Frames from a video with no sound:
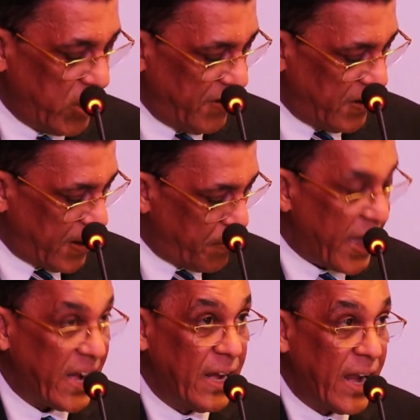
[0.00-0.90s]
Even the
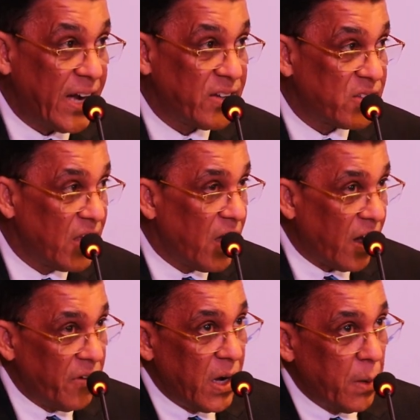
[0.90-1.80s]
barren lands
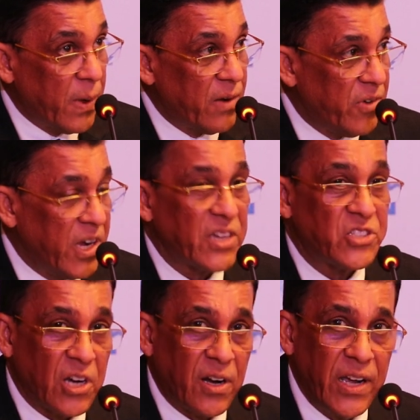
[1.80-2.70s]
available, we are
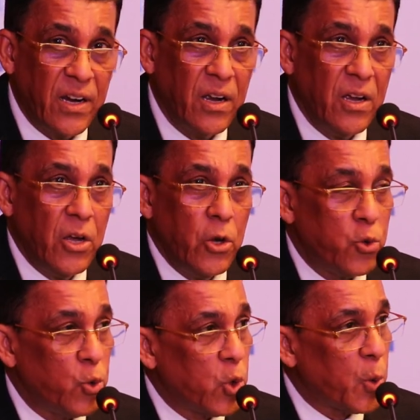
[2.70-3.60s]
struggling
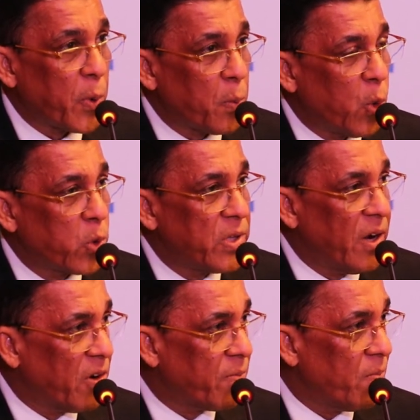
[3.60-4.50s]
to, you know, promote the,
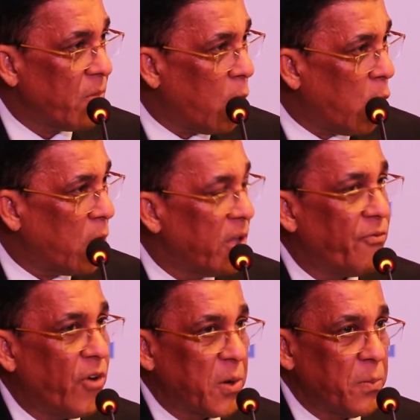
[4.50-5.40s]
our, all
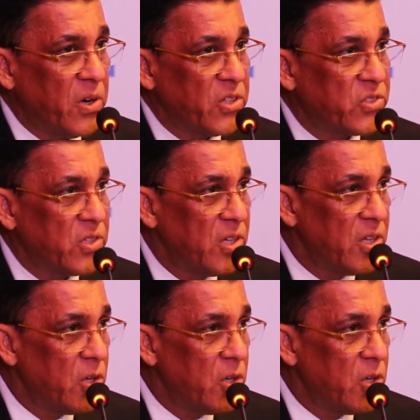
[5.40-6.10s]
the farmers